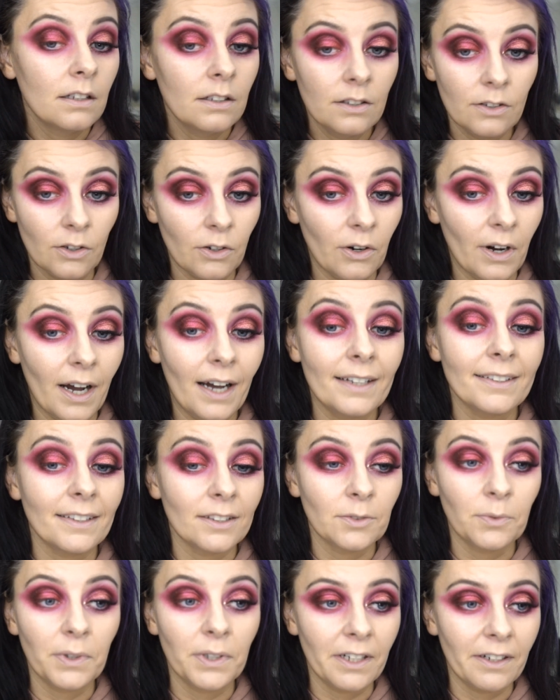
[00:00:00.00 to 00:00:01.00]
no, I
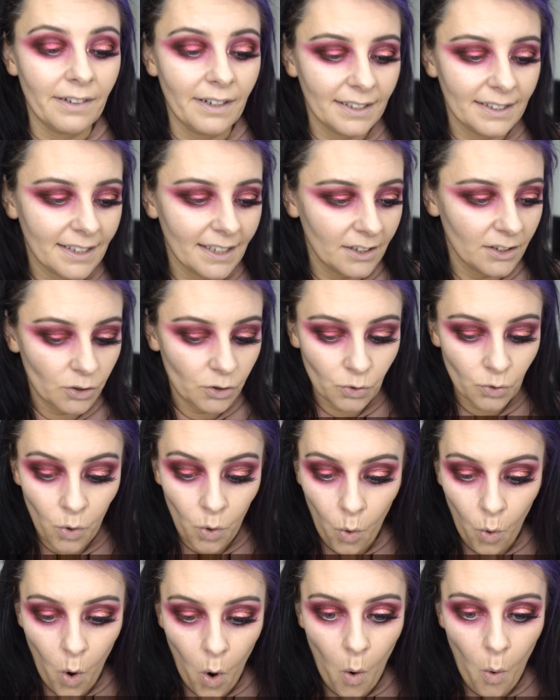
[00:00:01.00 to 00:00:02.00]
didn't want to risk it.
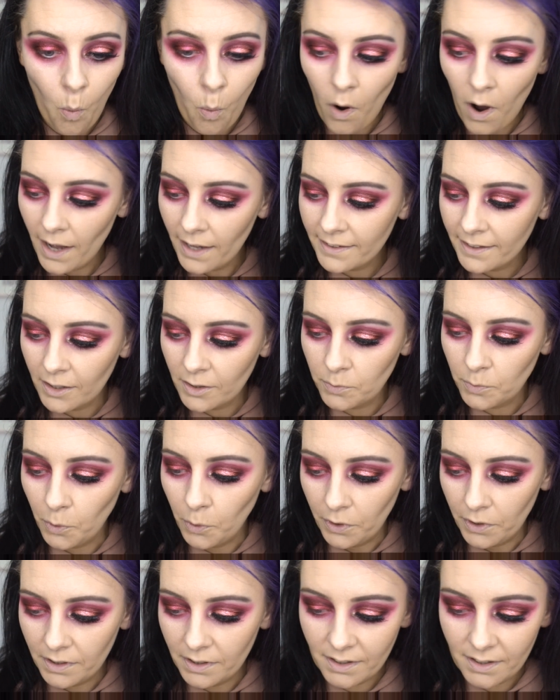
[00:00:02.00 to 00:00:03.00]
So what I did
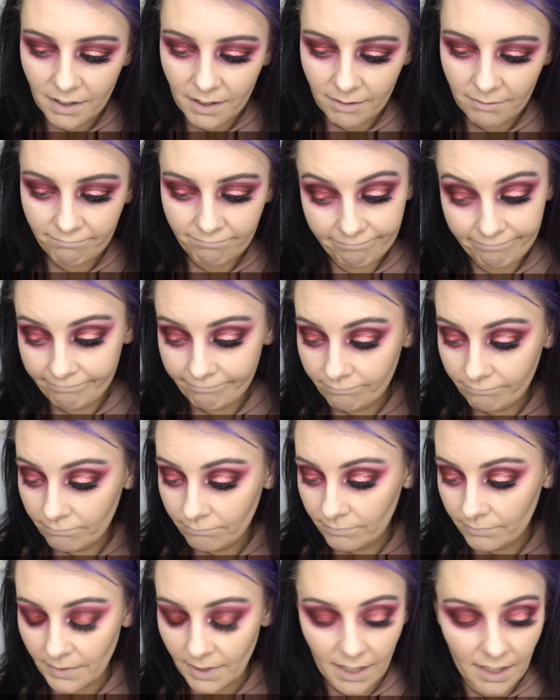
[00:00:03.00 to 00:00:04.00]
was
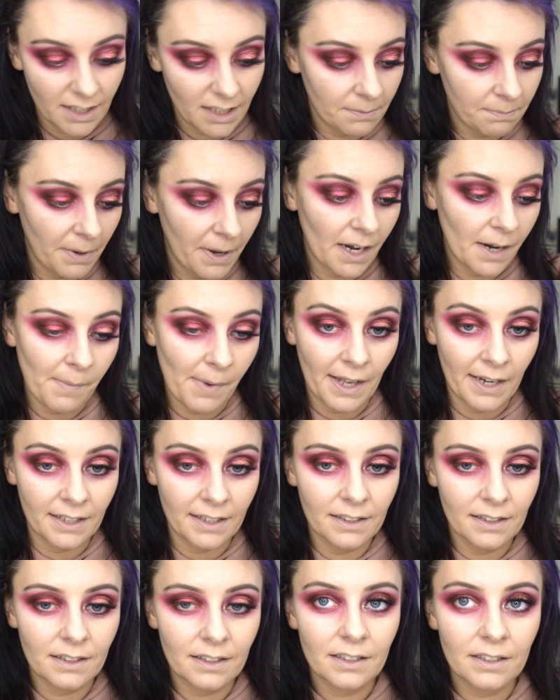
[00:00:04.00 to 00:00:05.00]

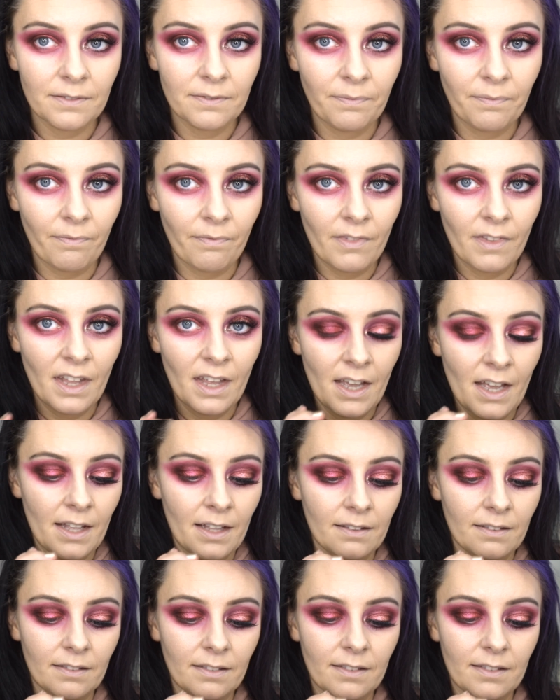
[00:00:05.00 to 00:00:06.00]
experimented,
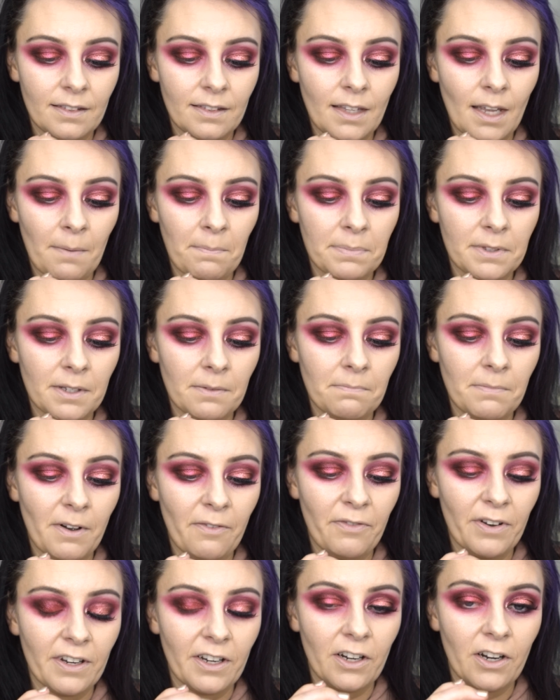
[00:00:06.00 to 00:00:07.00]
dipped my
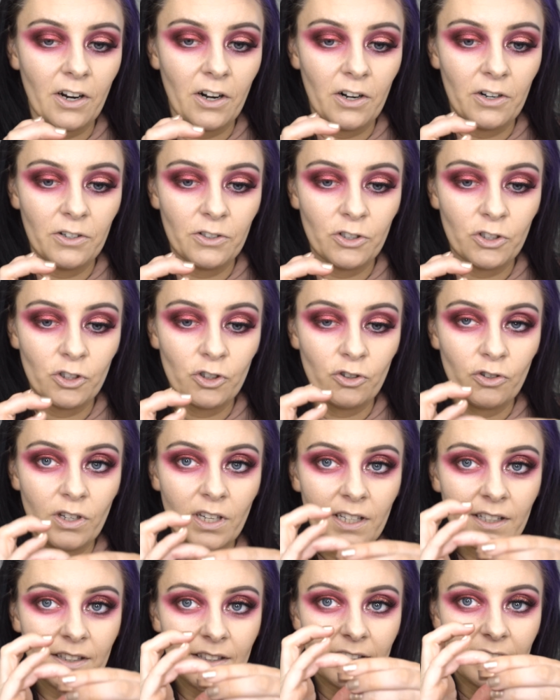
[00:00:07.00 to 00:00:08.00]
finger
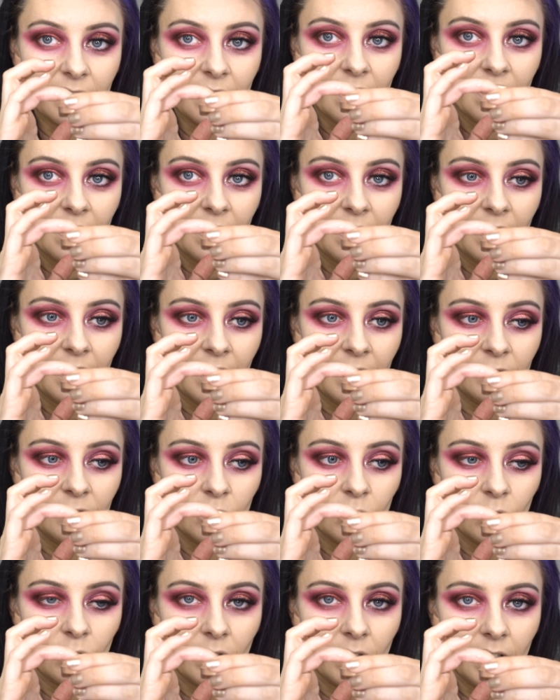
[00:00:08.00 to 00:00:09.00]
straight
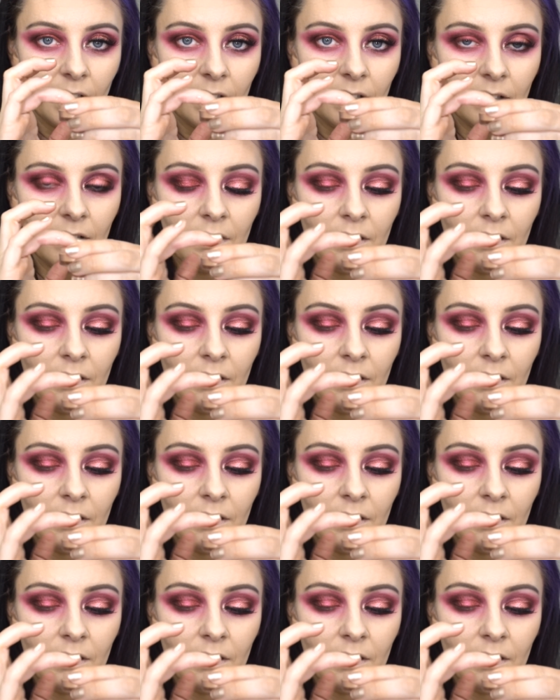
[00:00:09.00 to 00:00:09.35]
into it,